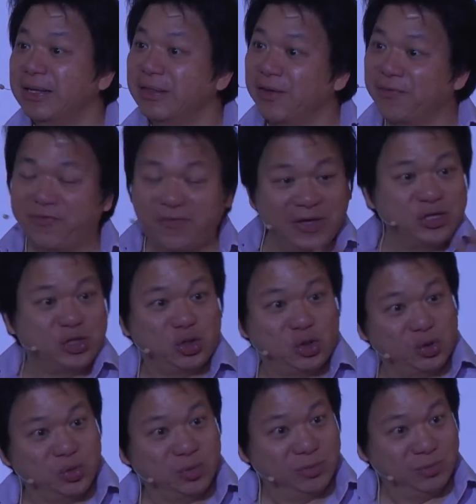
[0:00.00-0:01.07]
the fish
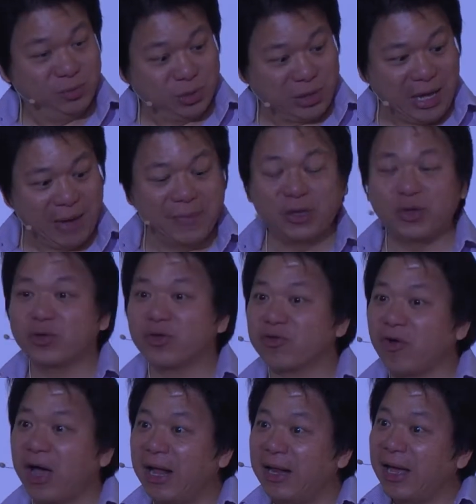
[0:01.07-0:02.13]
would come into the
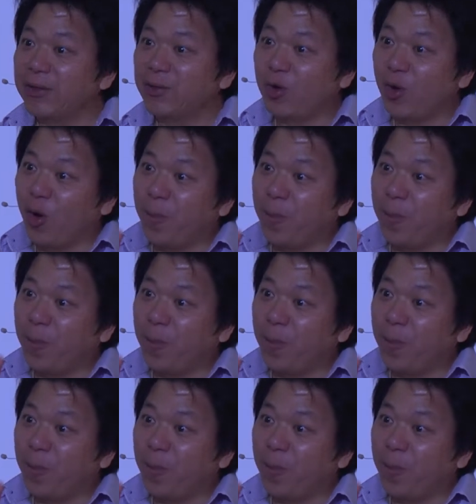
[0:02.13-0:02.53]
dry land,